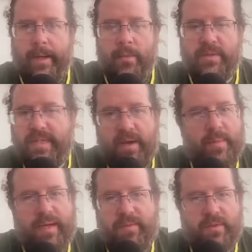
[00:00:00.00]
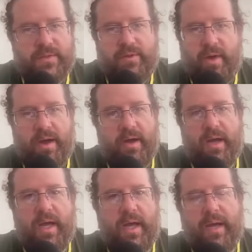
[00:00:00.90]
we'll see how many of those there are.
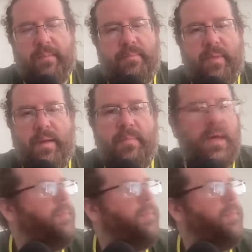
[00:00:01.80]
It may